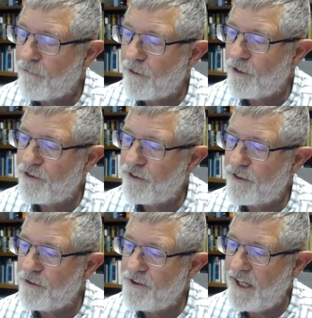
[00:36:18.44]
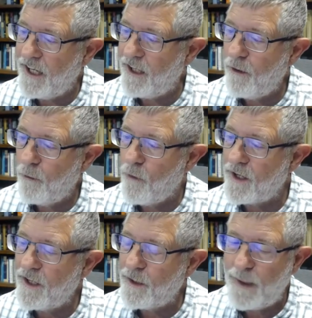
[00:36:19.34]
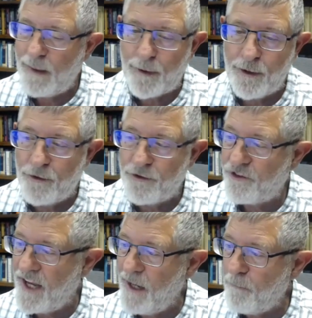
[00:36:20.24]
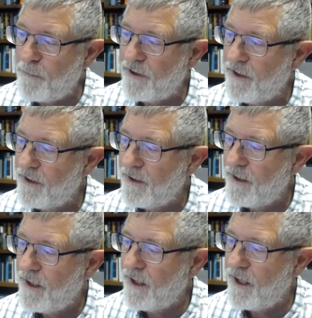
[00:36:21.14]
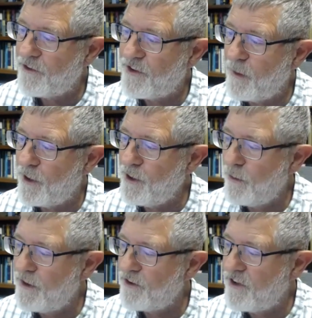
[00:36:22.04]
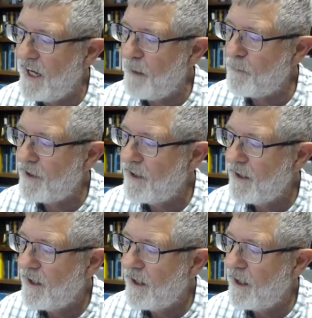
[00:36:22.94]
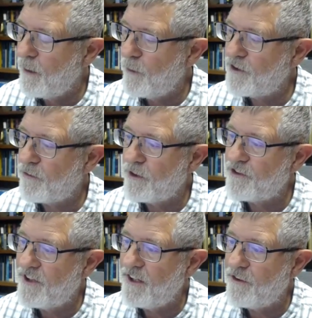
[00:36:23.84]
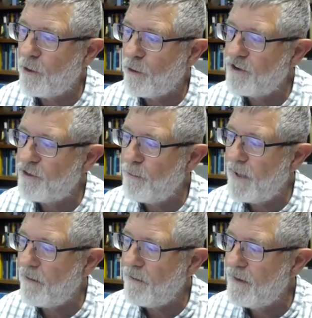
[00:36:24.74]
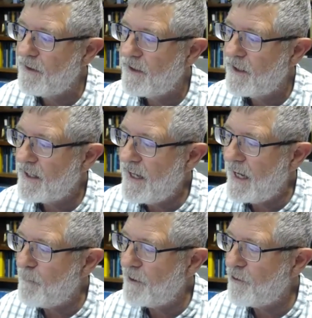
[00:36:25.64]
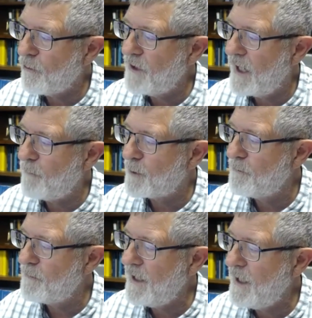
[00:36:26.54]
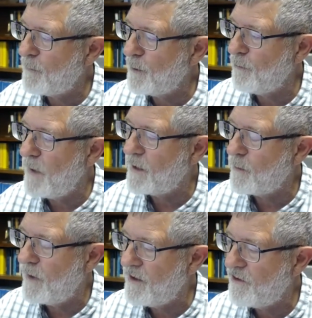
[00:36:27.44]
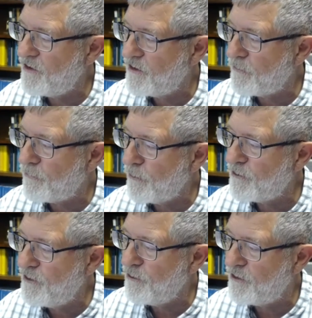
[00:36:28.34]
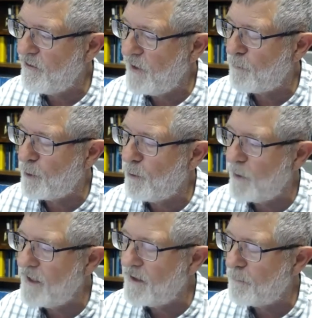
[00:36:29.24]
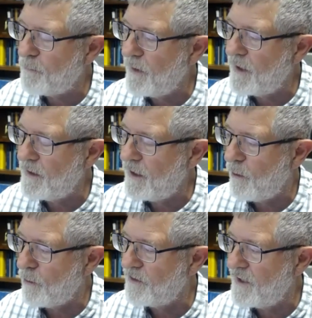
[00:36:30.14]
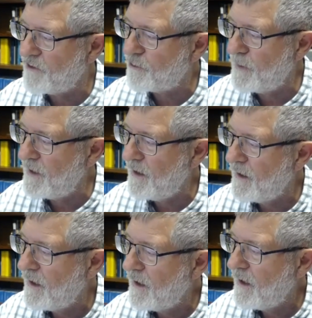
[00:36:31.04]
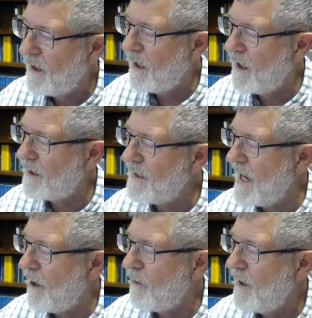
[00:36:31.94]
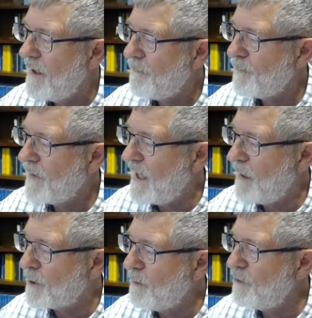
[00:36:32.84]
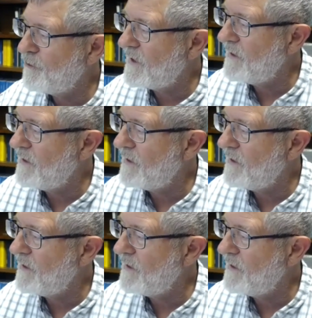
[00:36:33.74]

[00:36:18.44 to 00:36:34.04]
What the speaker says: Verse 13, one of the people who escaped, someone who had escaped, which verse 10 told us about, came and told Abram the Hebrew. By the way, this is the first use of Hebrew in the Old Testament. Now, Abram was